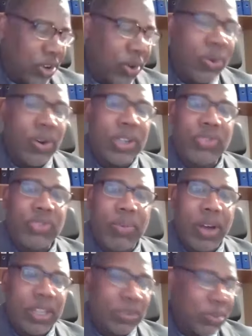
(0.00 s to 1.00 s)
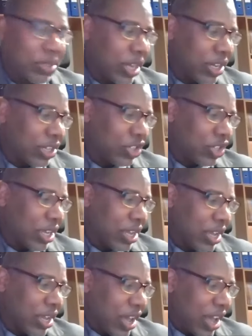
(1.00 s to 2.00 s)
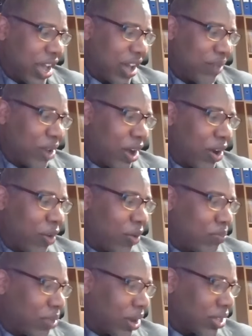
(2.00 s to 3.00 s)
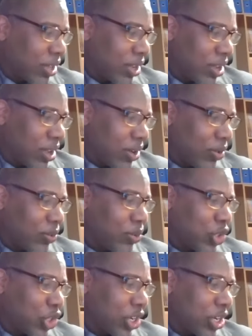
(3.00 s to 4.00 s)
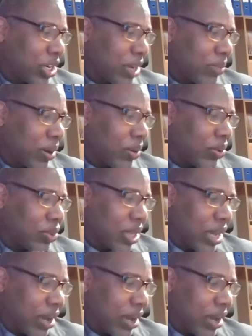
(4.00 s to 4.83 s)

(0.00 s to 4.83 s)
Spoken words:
her course from cosmetology. Our brother who shared about